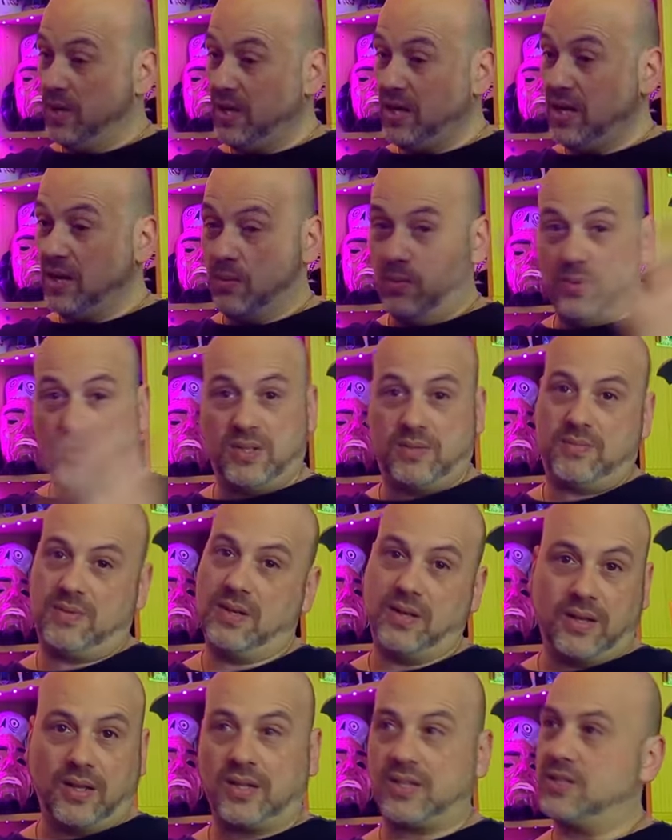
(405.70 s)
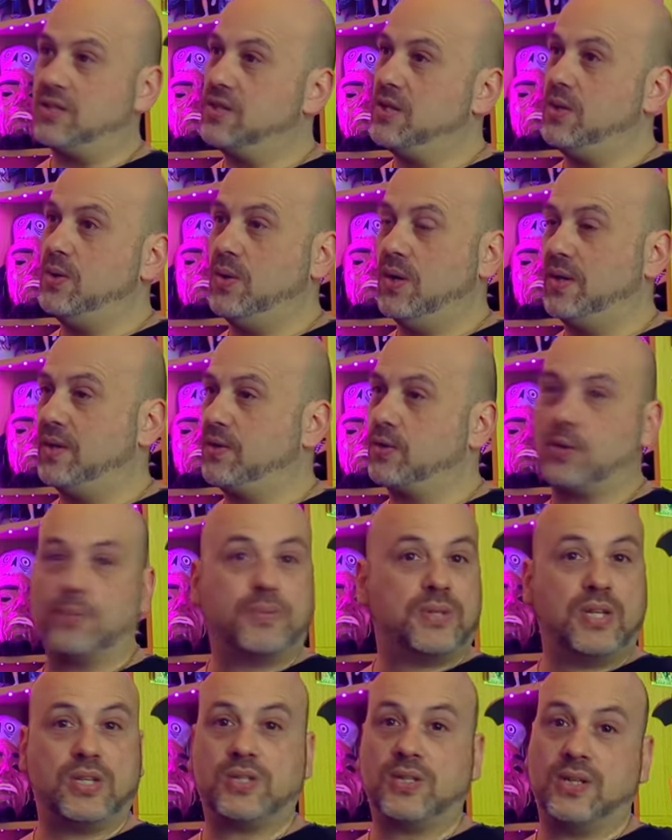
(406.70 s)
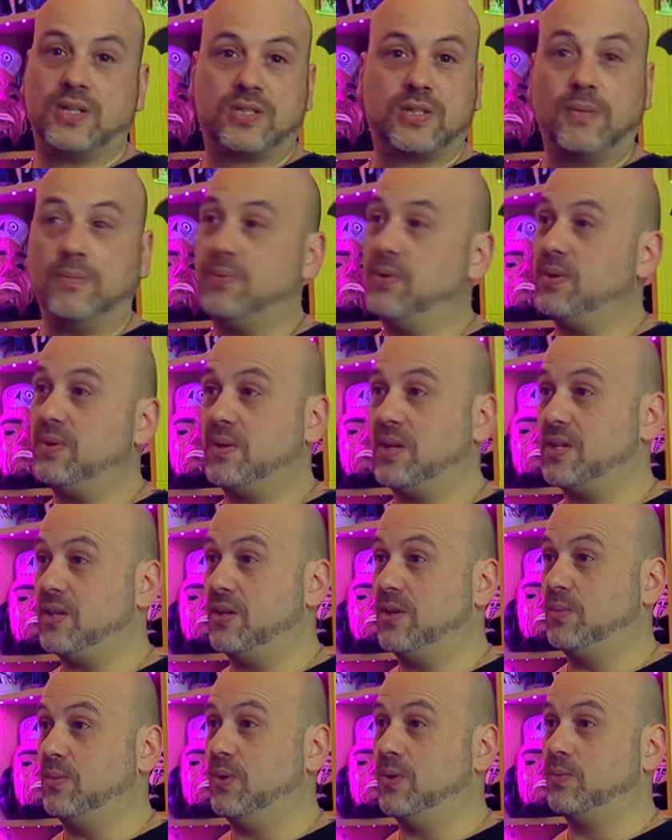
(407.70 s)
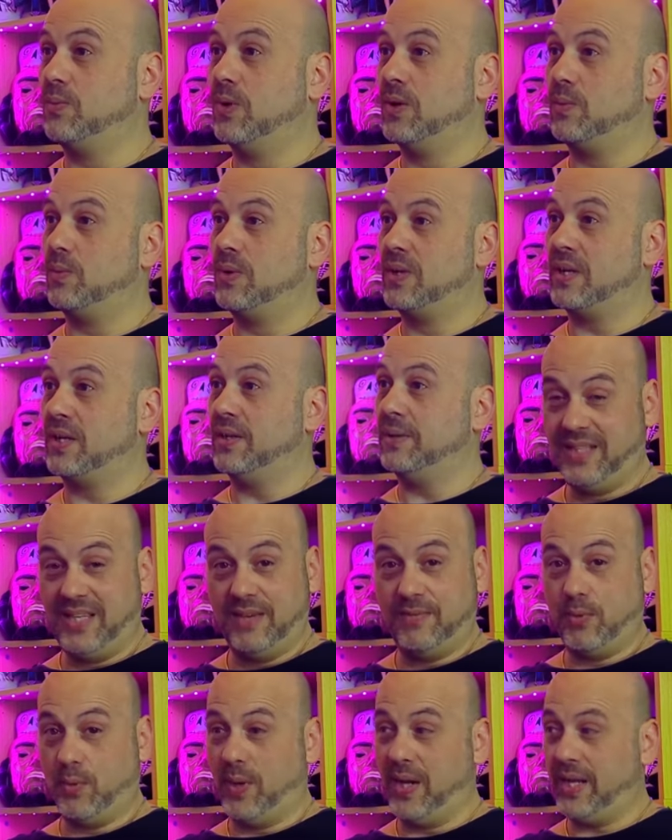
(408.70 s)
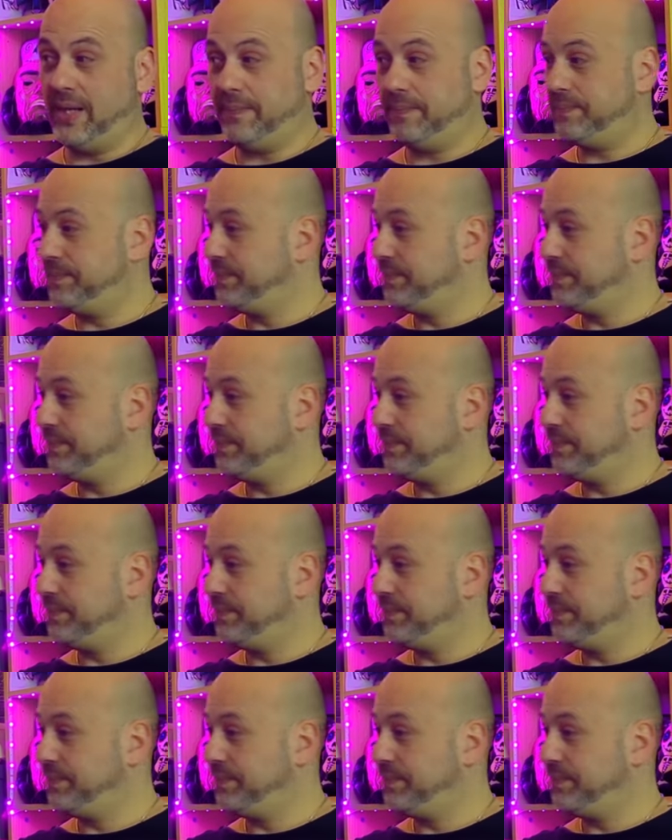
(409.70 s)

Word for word: We would like to do another competition at some point. I don't know what, what we're going to give away.